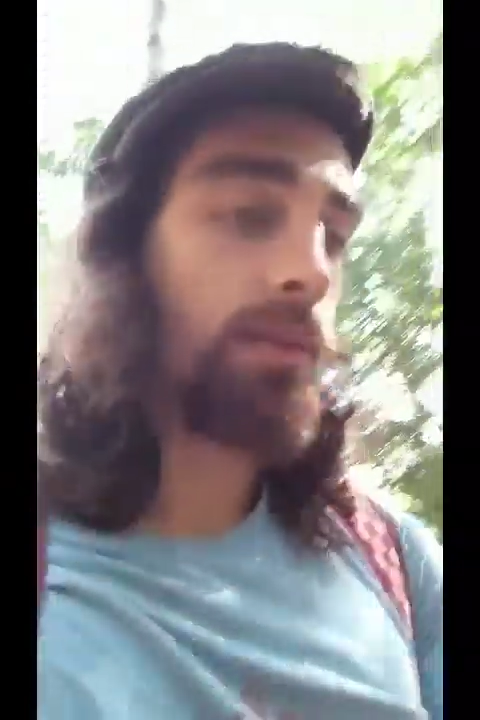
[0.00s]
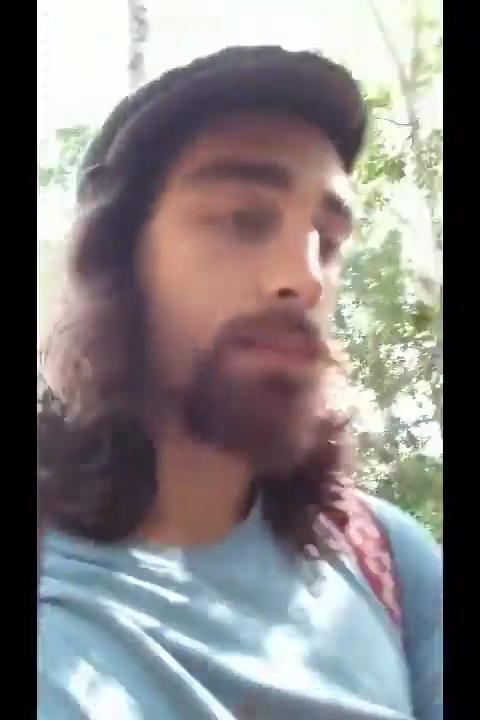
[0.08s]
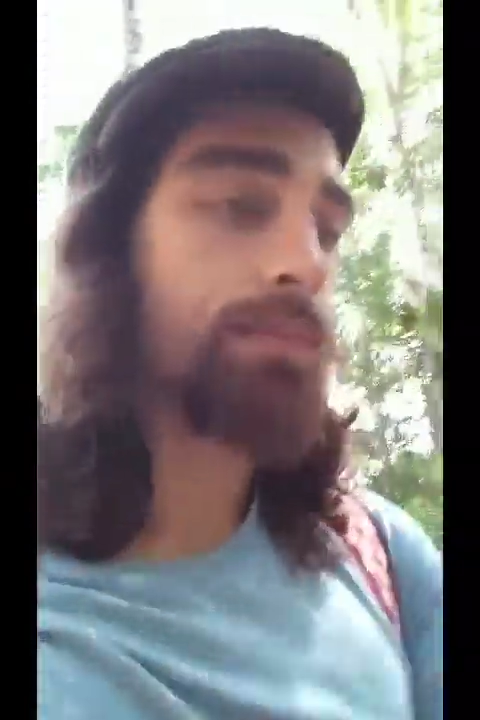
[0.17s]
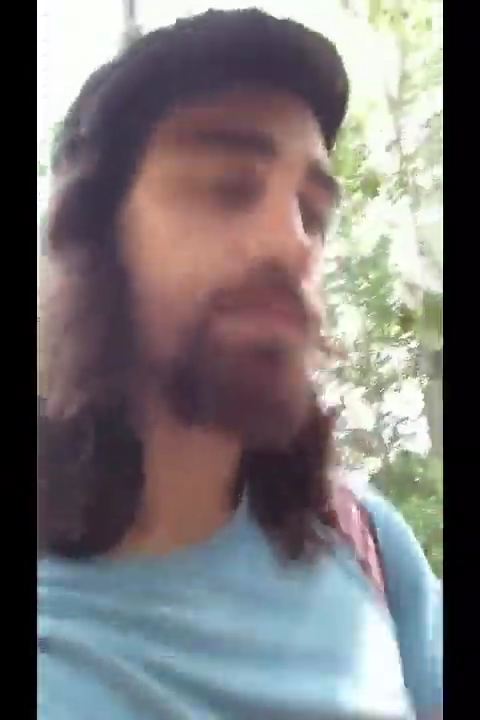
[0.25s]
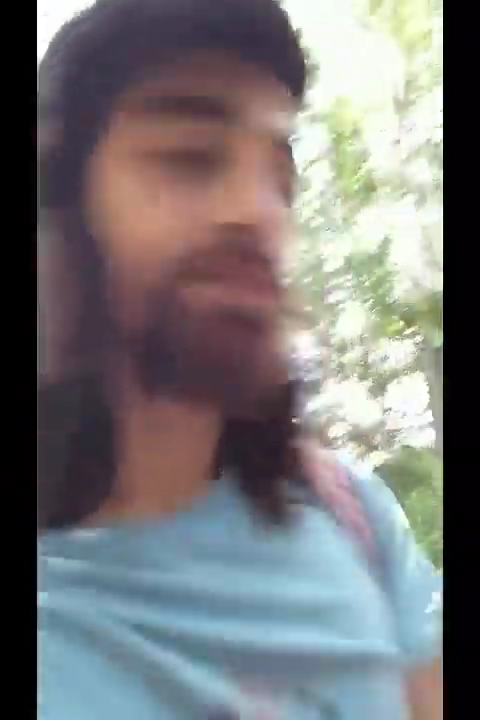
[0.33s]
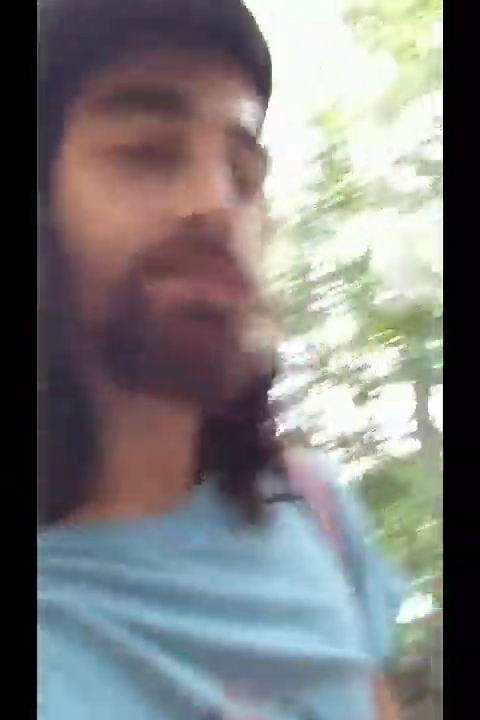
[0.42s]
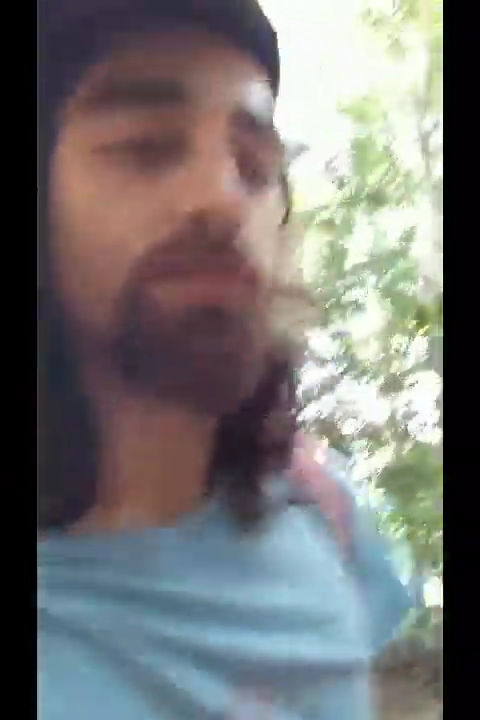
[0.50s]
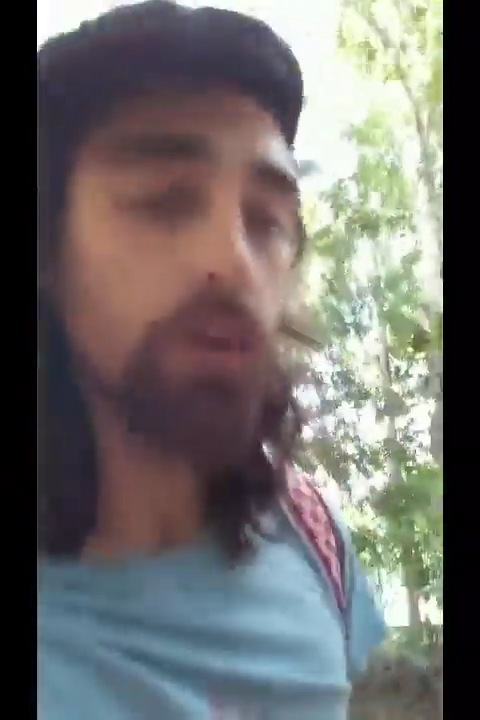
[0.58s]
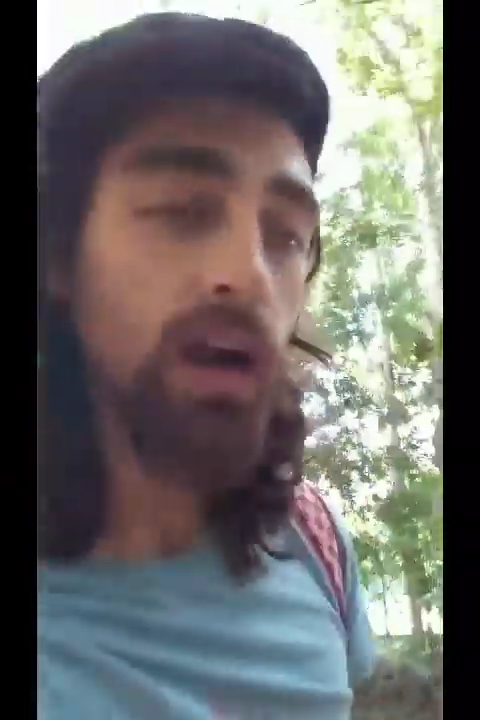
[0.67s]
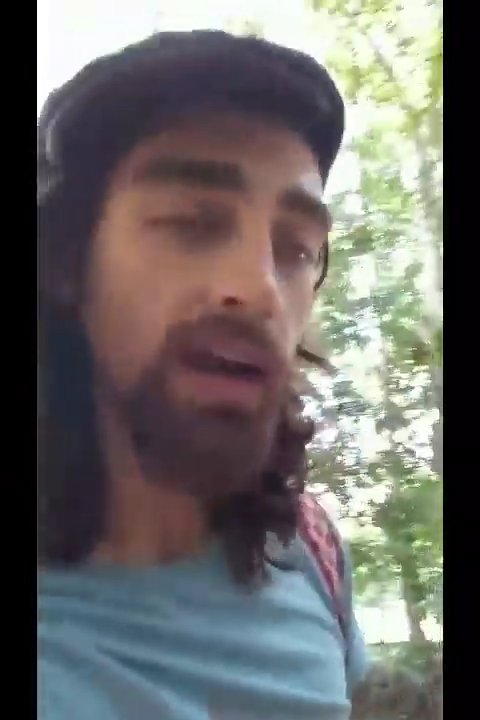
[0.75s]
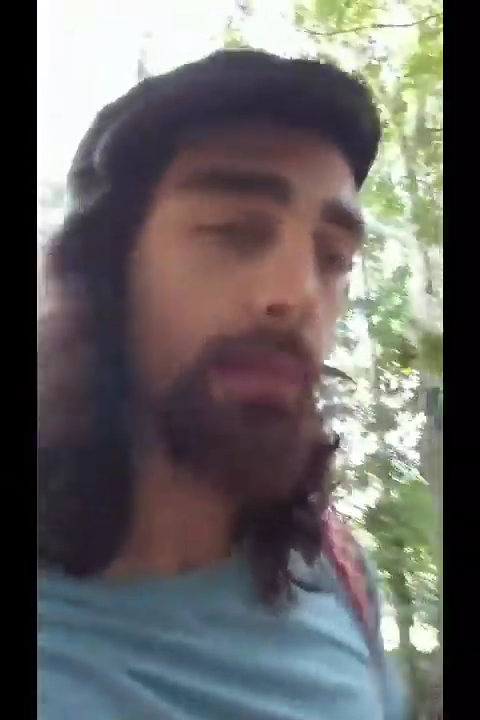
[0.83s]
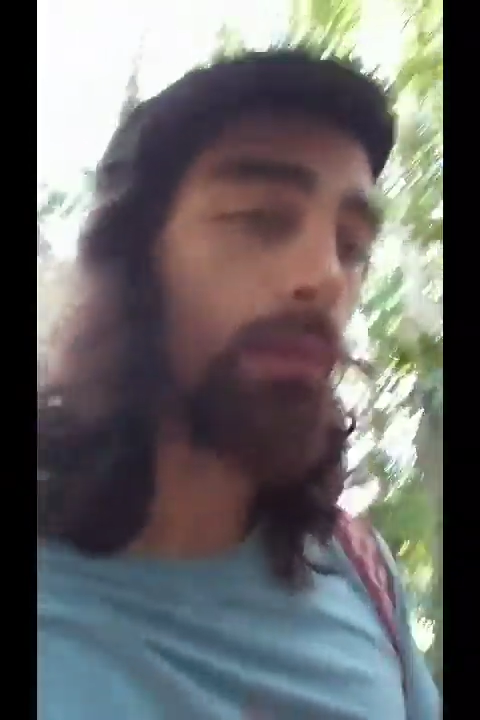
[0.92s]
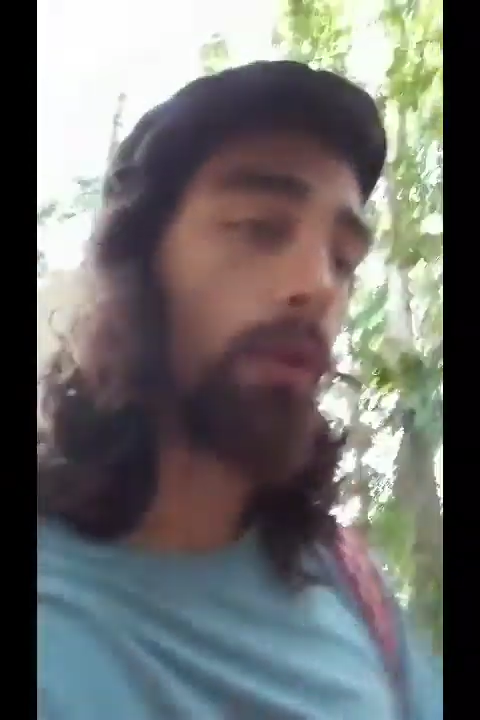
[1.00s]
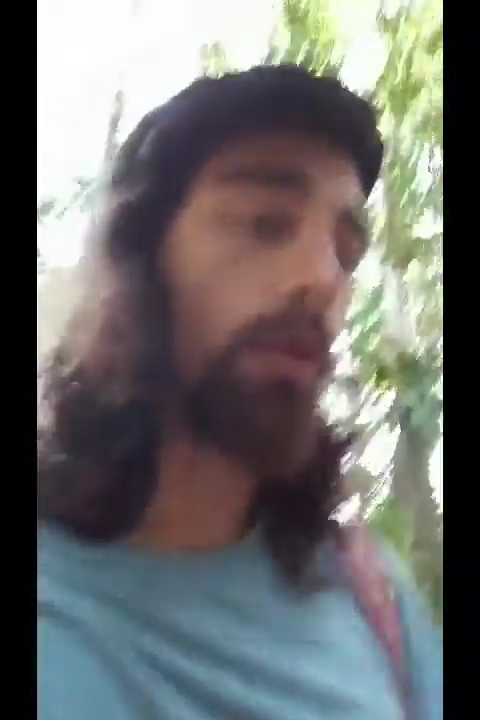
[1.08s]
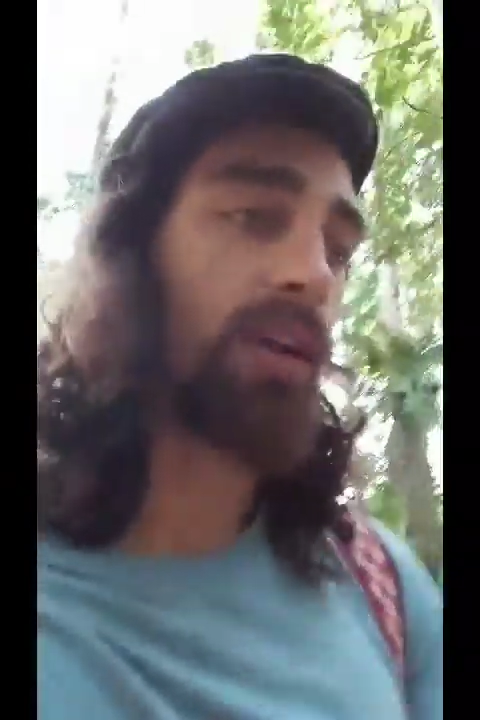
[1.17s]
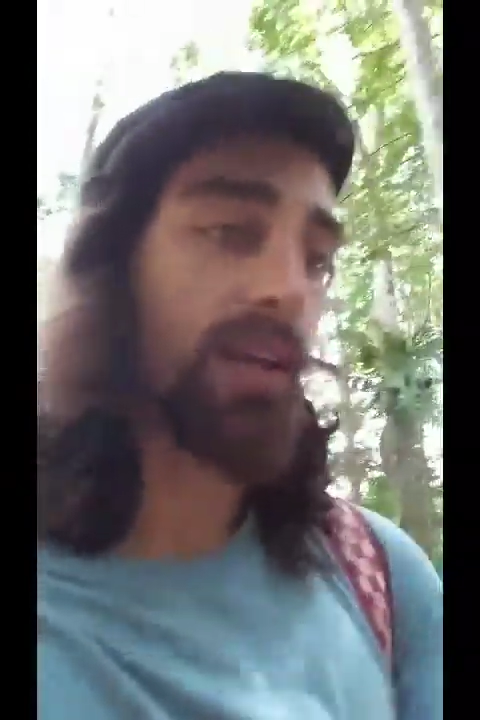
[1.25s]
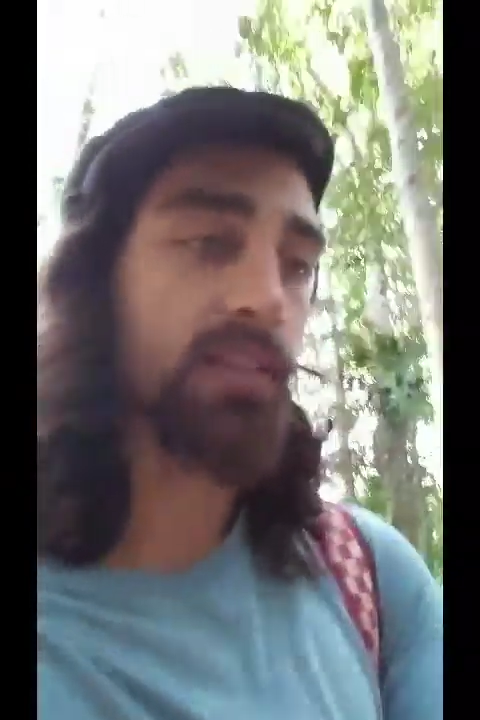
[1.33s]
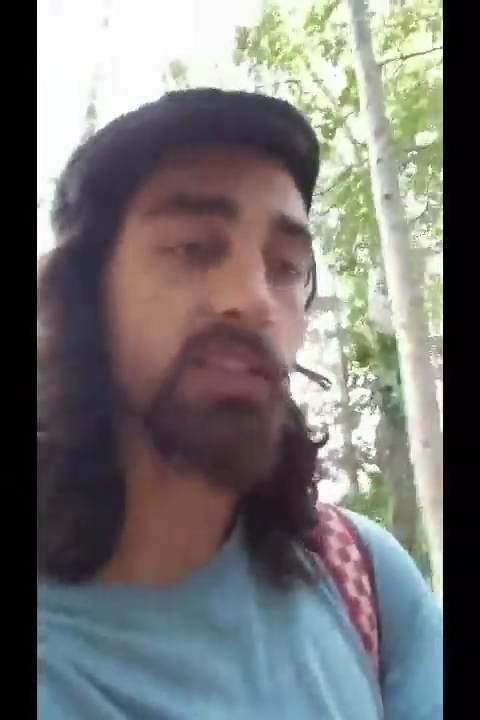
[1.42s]
Friday
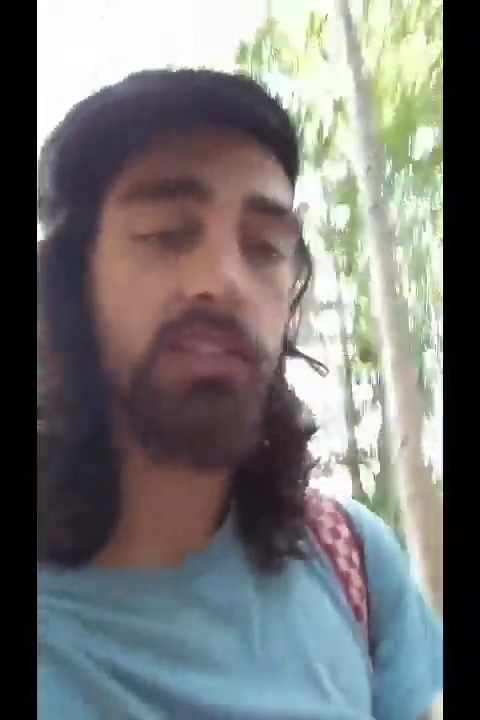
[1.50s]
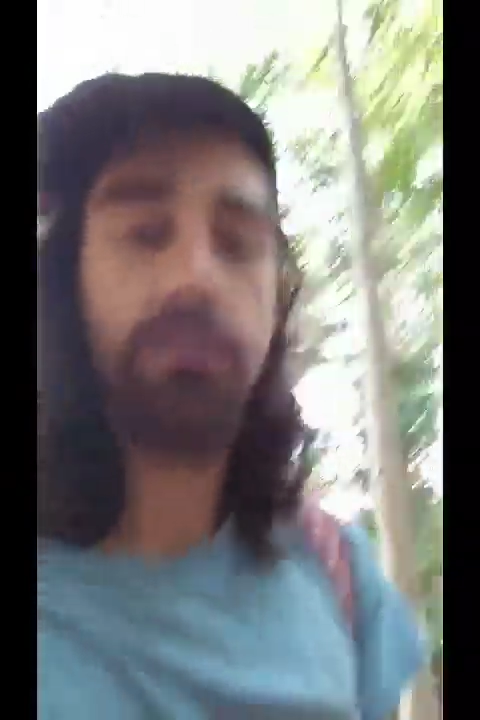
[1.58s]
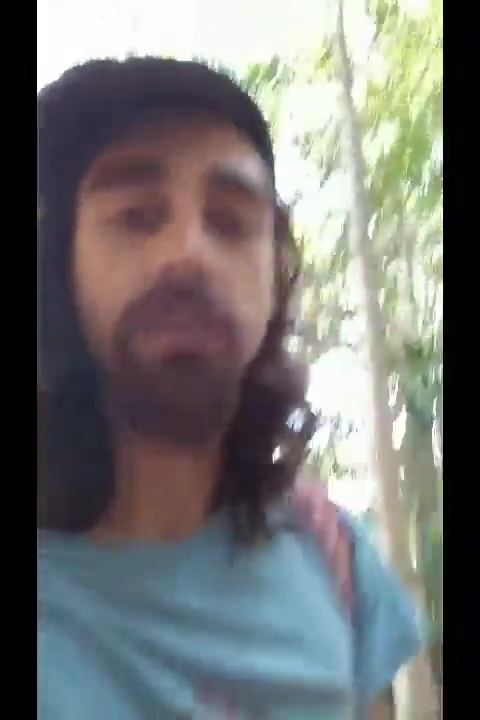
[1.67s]
morning and just